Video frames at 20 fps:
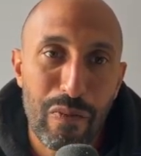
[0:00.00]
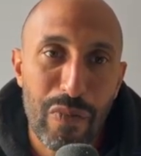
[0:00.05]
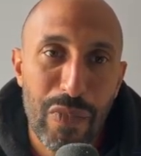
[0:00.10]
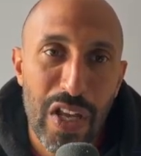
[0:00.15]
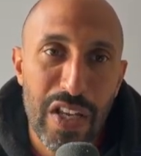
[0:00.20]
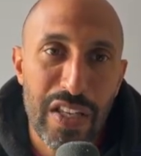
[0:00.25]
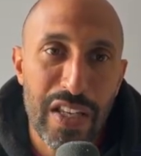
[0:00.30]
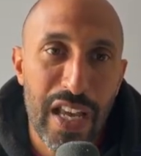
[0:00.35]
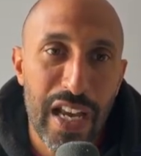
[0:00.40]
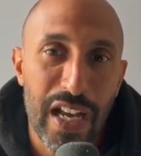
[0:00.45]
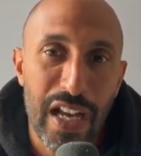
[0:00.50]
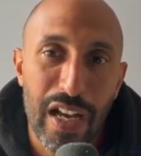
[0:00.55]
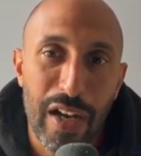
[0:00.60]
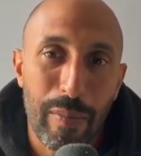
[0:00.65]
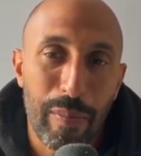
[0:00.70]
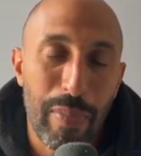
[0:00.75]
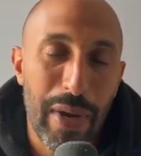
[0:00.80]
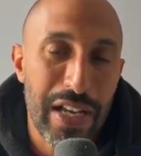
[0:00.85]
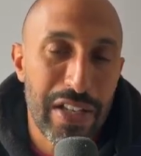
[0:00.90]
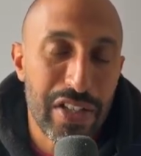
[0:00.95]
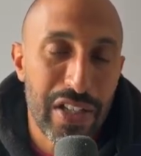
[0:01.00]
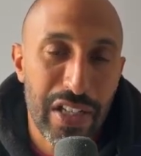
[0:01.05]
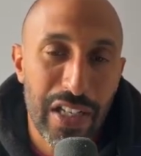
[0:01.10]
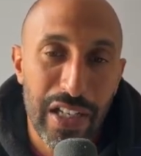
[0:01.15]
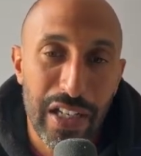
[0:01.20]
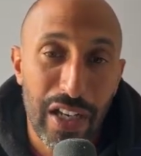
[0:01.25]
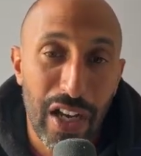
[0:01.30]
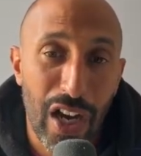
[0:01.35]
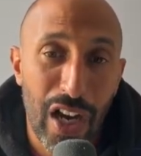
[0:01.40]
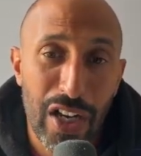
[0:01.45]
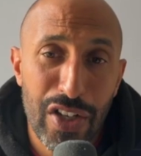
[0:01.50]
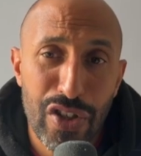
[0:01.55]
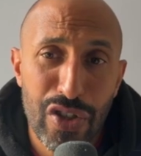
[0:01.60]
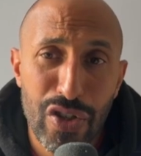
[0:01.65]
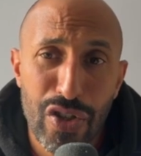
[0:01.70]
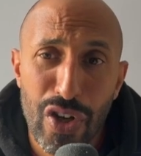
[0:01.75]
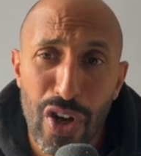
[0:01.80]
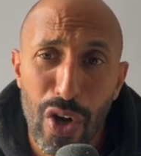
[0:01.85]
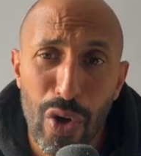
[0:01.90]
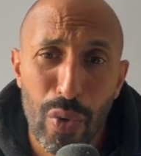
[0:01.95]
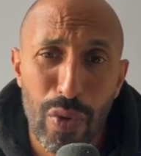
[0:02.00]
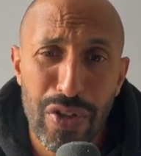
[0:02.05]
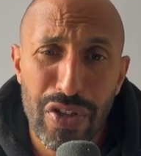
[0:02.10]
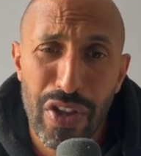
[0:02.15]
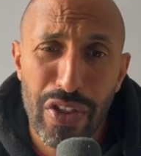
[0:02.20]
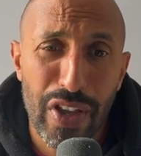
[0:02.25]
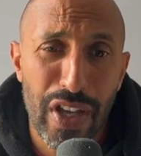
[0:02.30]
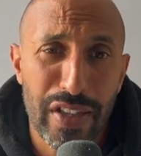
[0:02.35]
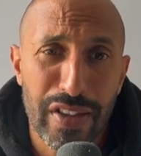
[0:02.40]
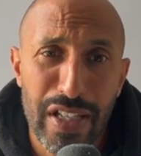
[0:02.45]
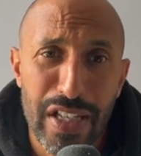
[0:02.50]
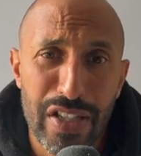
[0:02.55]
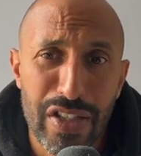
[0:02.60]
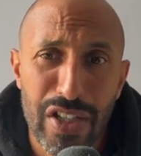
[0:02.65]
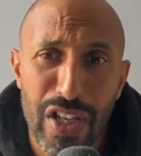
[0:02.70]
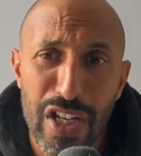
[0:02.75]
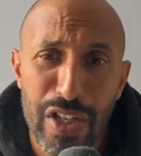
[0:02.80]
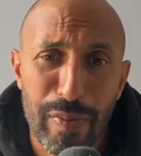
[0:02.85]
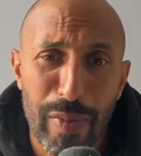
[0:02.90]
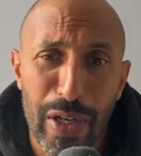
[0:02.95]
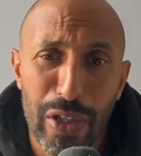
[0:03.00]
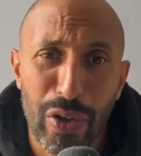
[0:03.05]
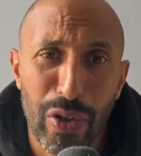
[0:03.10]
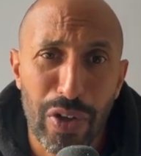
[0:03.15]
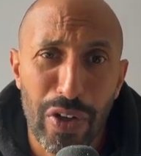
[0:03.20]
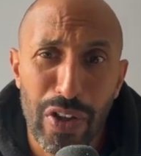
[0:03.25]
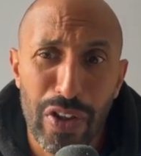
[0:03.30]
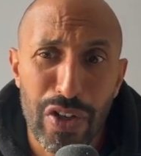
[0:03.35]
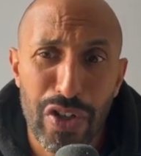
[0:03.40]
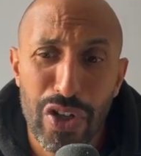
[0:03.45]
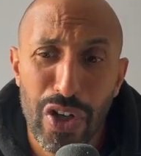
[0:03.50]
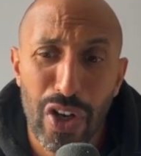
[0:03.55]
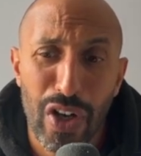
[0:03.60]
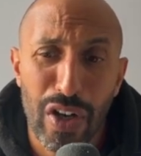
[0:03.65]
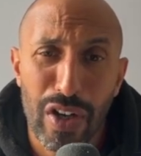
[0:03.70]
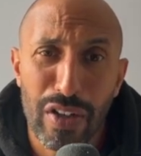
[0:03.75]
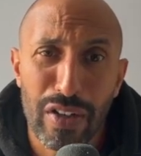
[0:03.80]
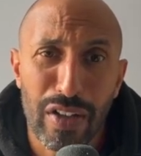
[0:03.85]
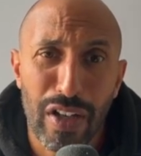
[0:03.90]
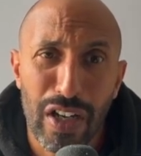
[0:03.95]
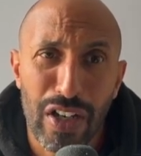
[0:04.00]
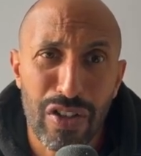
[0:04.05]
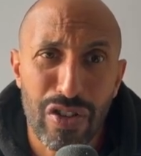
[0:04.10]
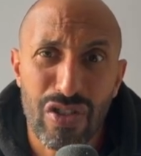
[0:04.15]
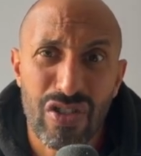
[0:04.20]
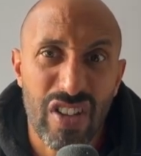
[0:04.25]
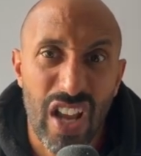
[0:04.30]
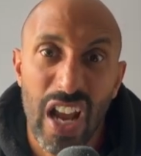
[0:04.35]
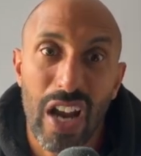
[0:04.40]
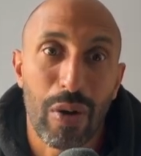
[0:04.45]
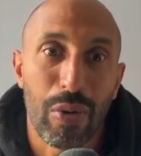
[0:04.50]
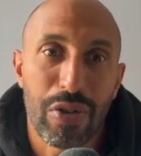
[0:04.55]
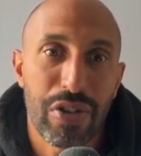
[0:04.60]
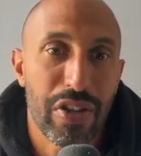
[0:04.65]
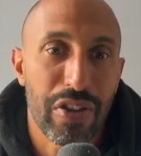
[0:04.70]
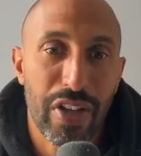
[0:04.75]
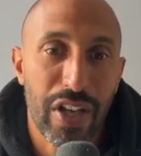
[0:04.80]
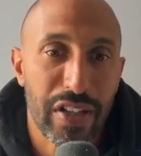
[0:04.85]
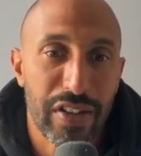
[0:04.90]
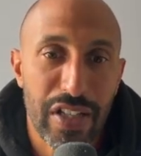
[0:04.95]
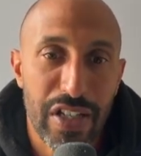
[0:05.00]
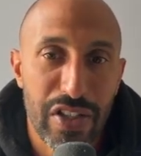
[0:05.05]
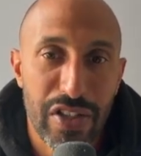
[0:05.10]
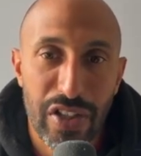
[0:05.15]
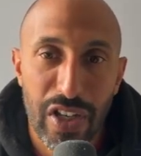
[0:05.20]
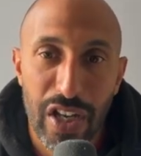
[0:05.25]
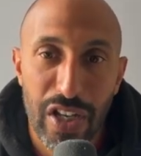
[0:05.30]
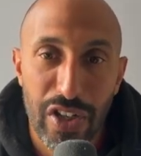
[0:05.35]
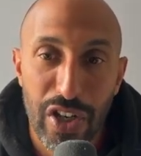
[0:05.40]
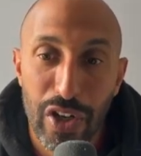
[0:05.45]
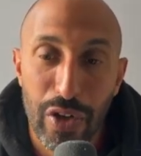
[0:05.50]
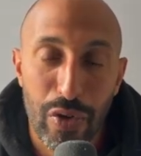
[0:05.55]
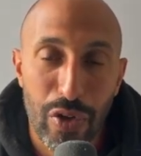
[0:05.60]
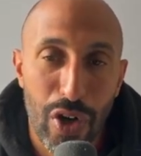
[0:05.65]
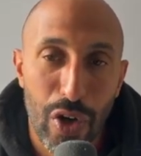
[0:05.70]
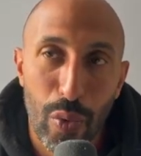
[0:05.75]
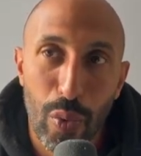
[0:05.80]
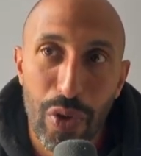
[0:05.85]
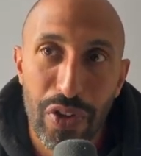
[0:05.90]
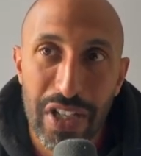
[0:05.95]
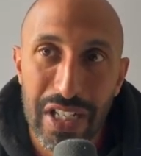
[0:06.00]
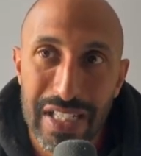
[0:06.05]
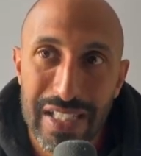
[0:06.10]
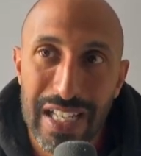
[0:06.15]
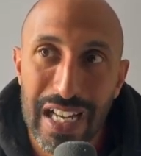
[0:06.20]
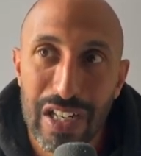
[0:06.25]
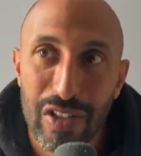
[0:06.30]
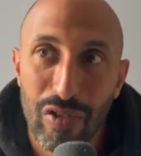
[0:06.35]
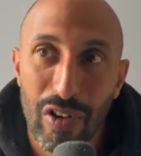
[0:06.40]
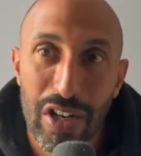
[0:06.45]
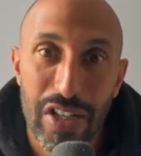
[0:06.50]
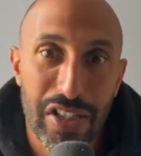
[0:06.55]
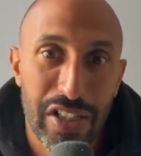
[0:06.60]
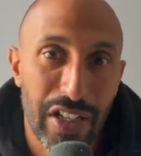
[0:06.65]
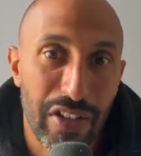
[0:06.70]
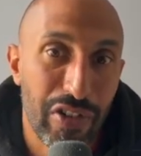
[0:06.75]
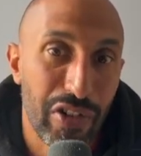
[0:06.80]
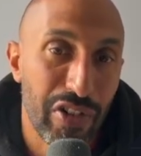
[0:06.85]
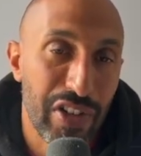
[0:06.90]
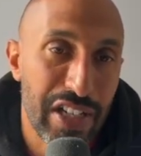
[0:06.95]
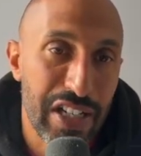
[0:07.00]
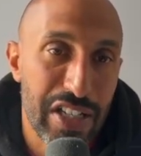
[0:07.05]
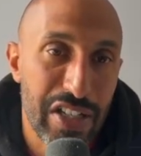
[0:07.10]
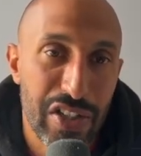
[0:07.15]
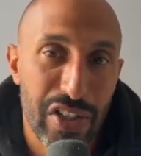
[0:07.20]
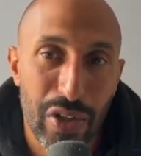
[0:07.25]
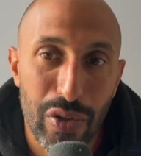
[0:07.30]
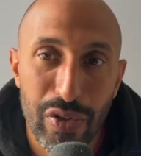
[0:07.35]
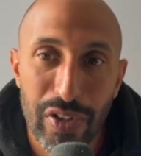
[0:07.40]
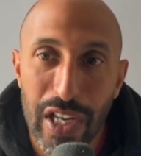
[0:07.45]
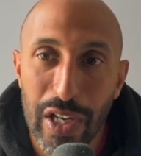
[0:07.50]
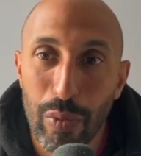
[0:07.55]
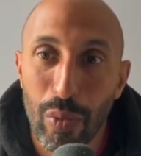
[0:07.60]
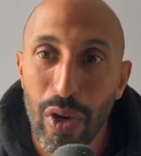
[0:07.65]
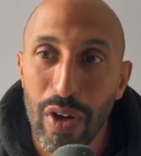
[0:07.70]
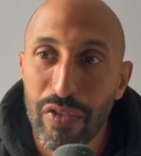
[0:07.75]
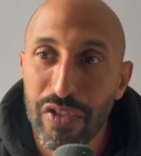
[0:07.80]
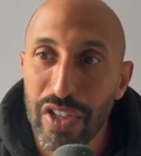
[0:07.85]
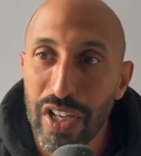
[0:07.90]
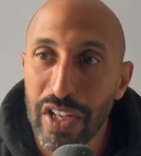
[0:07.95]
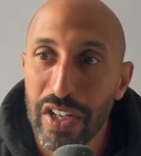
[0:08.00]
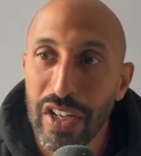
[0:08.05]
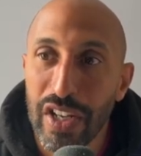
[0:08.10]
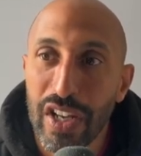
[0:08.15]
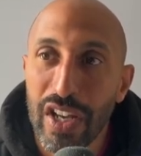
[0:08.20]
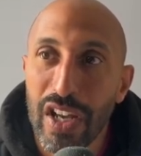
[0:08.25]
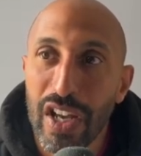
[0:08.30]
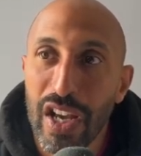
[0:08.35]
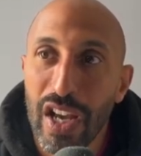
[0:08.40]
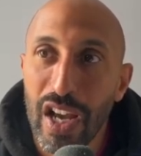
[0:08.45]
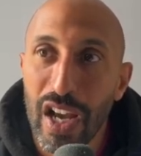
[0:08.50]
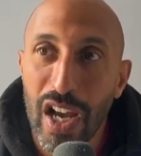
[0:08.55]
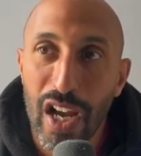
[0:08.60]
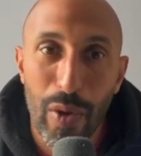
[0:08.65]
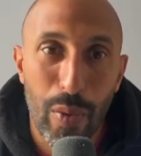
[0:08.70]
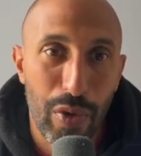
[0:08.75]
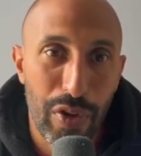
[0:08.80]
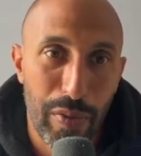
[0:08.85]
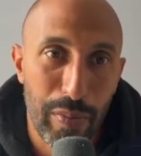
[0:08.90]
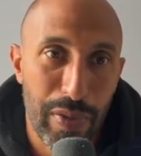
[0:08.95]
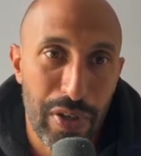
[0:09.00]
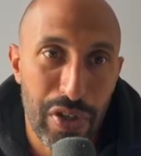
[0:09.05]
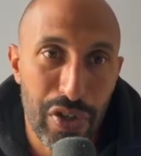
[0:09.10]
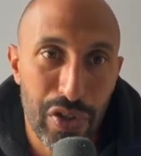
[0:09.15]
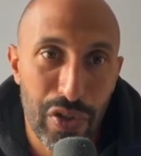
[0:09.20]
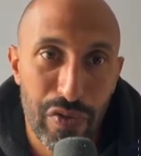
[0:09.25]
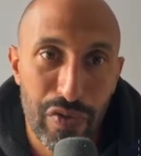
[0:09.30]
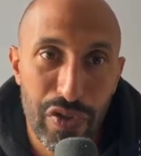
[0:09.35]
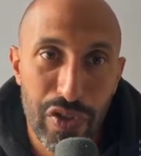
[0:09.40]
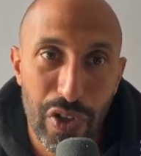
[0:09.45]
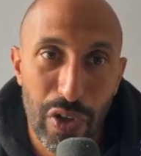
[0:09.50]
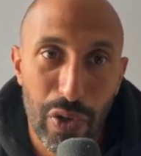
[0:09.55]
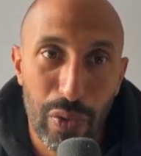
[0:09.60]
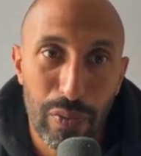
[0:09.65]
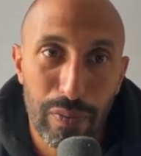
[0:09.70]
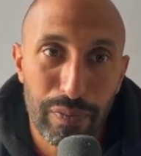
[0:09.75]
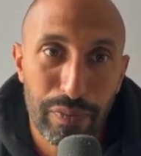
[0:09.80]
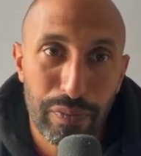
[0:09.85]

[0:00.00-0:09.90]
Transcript: yeah, basically, I just know it's a third day surge by looking at the chart. I can just tell it's a third day surge. I don't know what the exact criteria is, so take what I've said with a pinch of salt.